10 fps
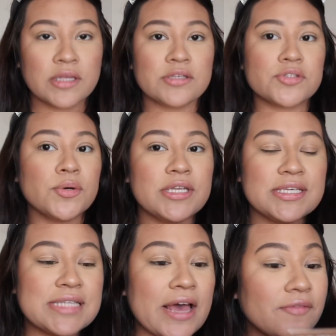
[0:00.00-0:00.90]
So it
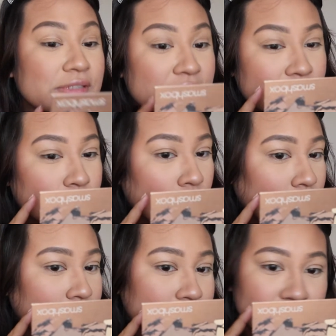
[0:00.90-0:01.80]
does have a
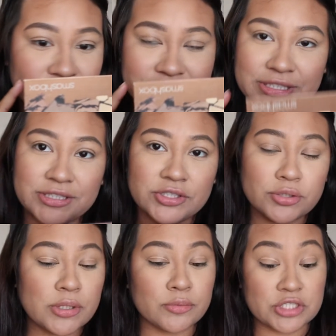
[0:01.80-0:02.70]
small sheen
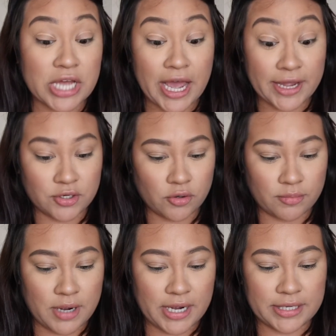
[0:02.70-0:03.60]
to it, which I
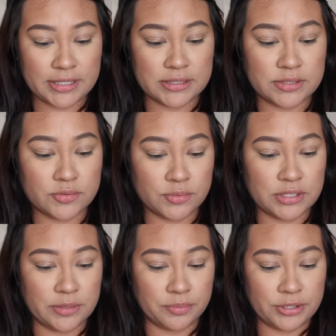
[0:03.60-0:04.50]
don't mind. It's
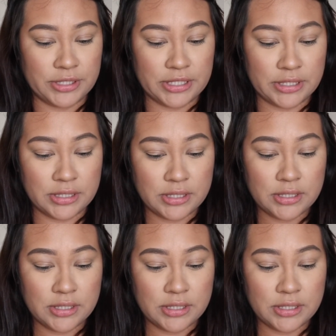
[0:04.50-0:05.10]
really pretty.